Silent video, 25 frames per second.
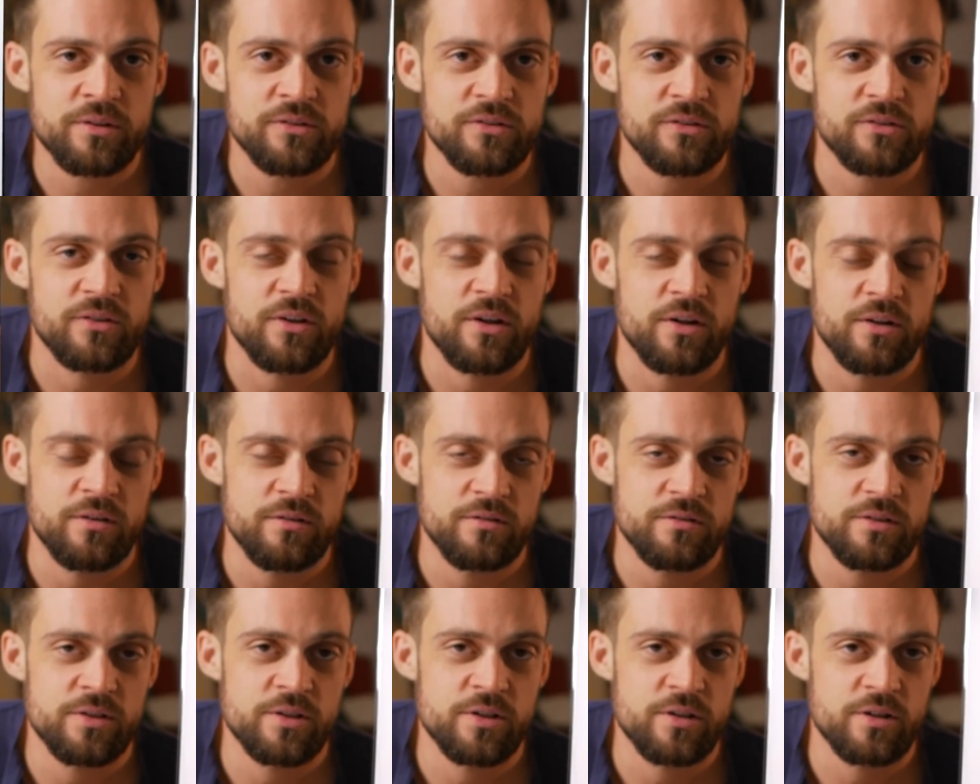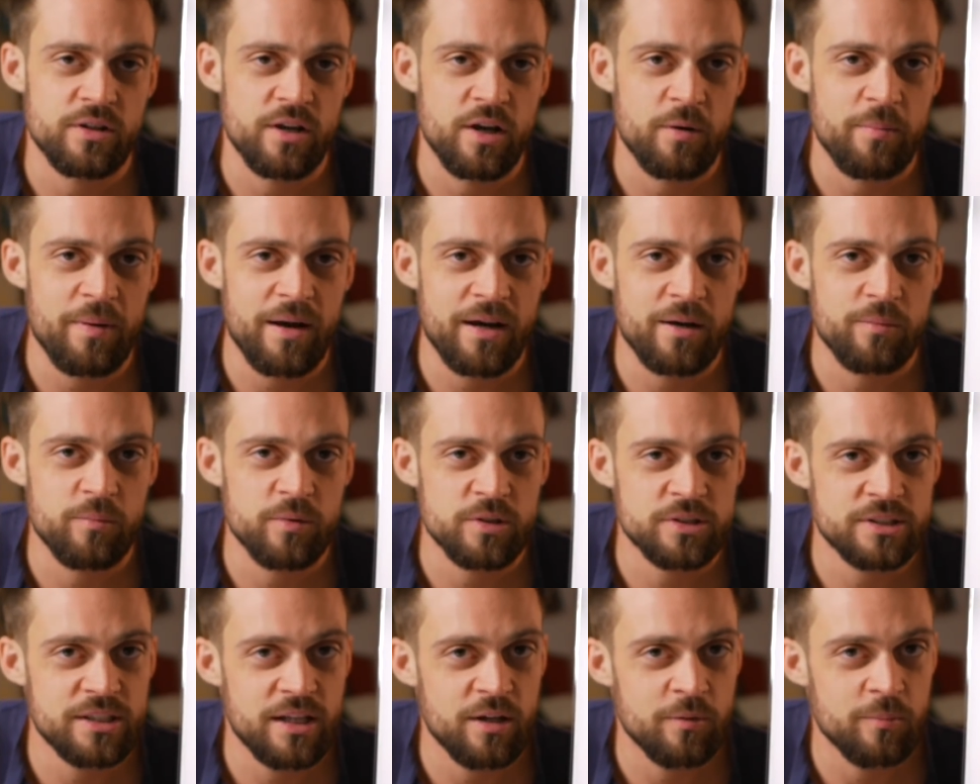so you can go back and
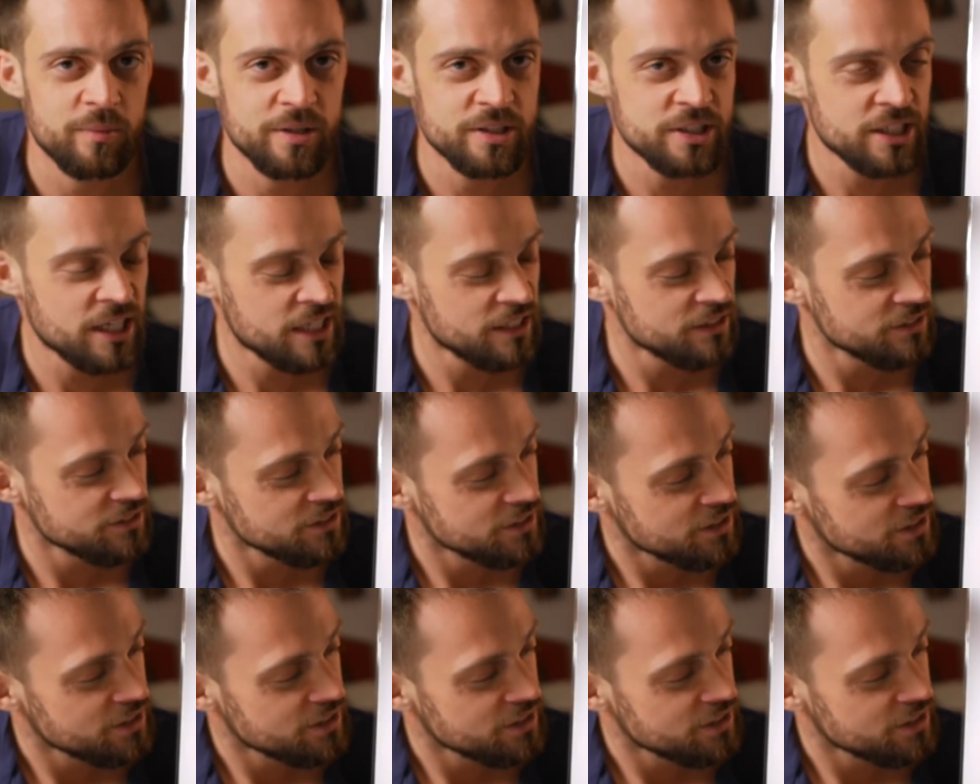watch that on my channel.